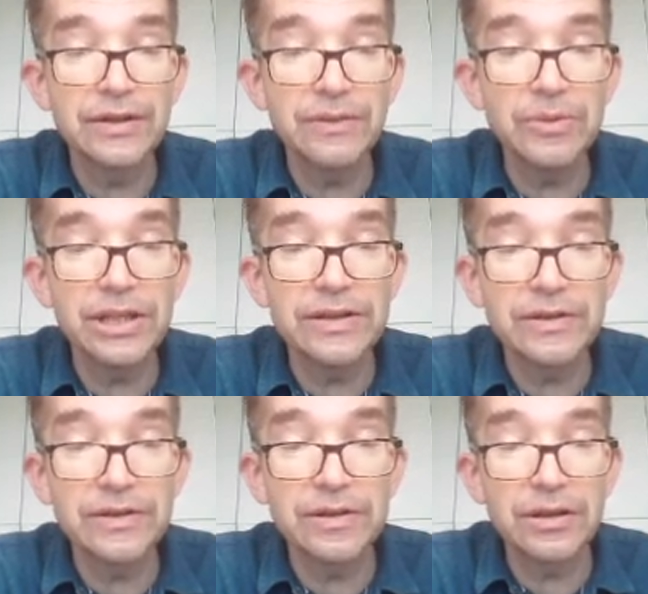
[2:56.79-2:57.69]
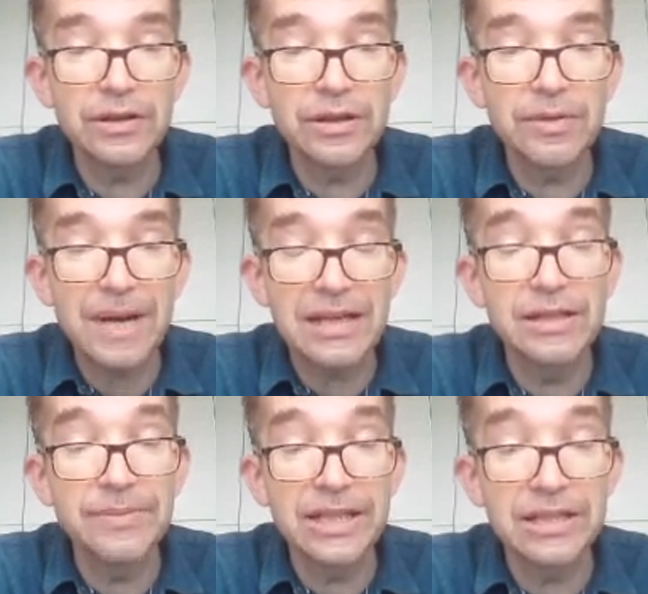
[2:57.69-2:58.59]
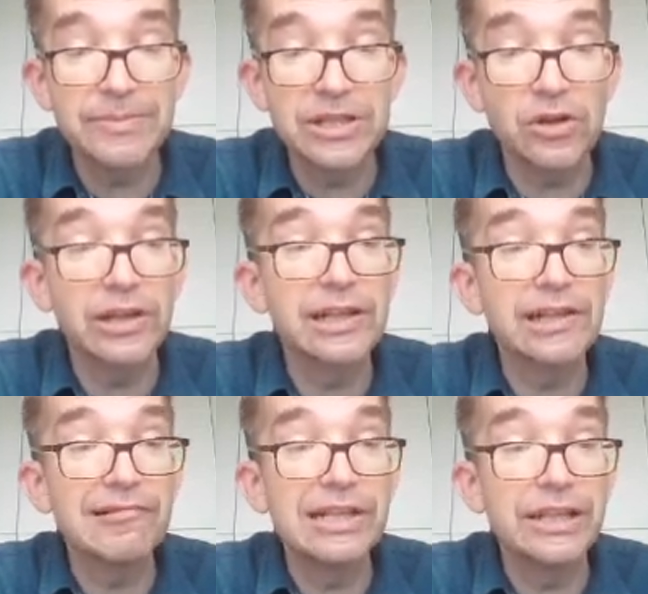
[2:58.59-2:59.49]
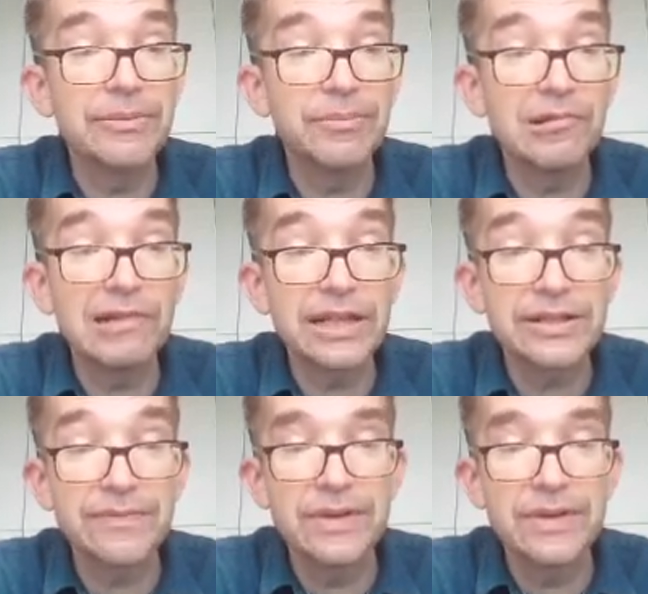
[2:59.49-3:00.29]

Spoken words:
the pattern appears to be solidly green, more or less.